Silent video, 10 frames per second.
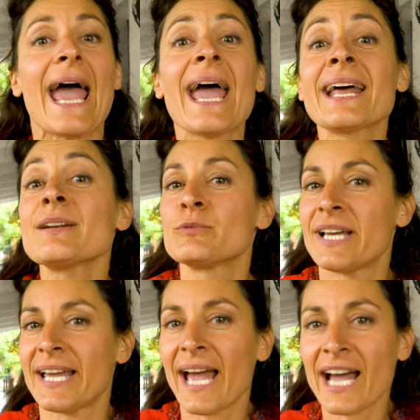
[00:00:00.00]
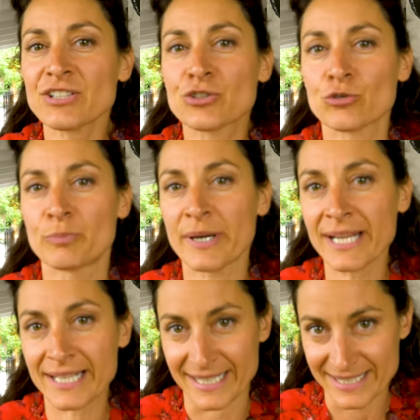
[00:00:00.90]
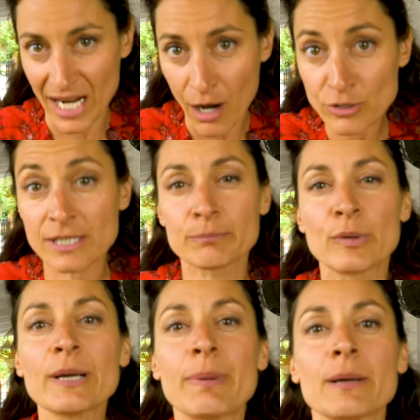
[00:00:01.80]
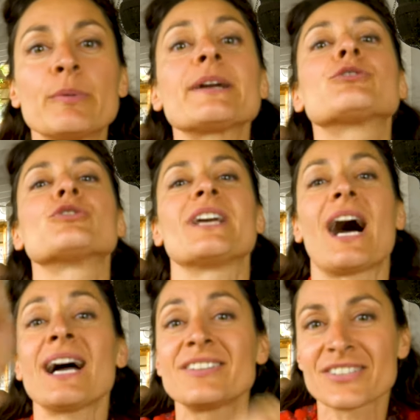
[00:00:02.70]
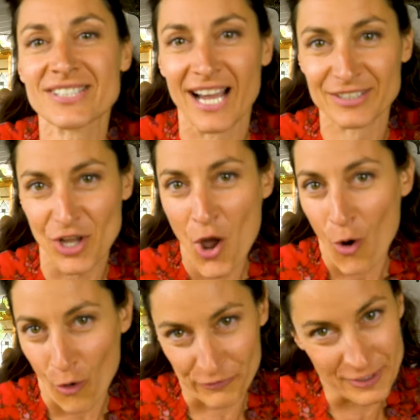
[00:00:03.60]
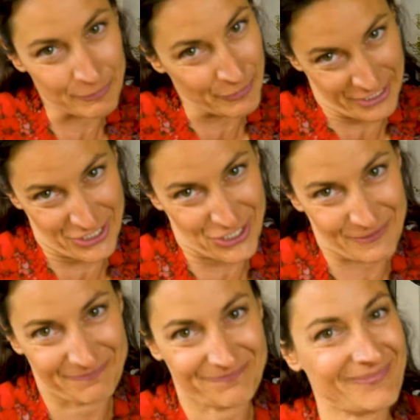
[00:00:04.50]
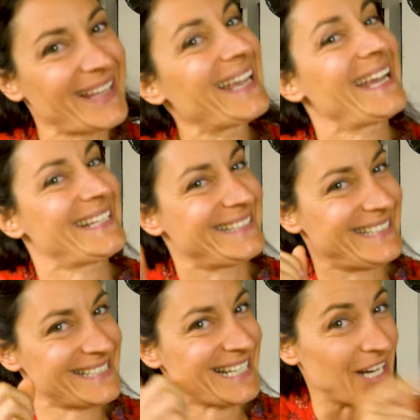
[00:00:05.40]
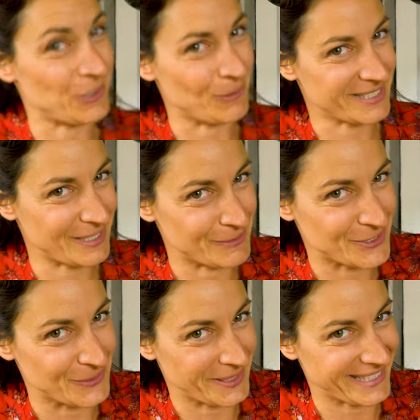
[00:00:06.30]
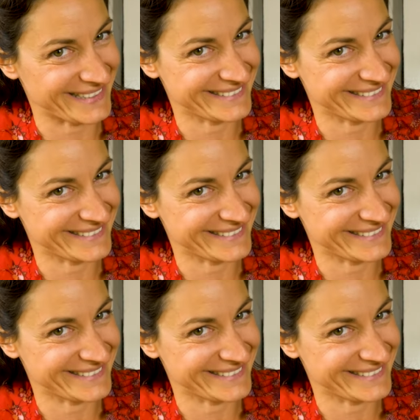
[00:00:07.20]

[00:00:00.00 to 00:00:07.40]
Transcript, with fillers: and they had to bring his house brick by brick to the other side of the bridge. This guy knew what he was doing.